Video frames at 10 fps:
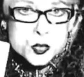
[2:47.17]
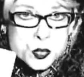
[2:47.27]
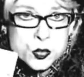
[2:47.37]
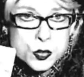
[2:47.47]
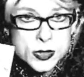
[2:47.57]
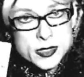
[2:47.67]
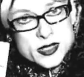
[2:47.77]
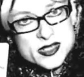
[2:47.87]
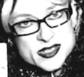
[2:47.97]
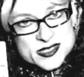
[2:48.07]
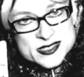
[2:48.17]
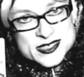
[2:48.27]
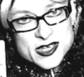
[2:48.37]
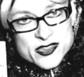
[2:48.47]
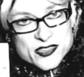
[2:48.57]
Ooh.
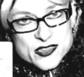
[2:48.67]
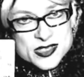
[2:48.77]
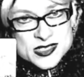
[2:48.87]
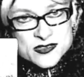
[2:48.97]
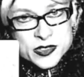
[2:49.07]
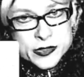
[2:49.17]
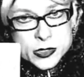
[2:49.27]
Death is a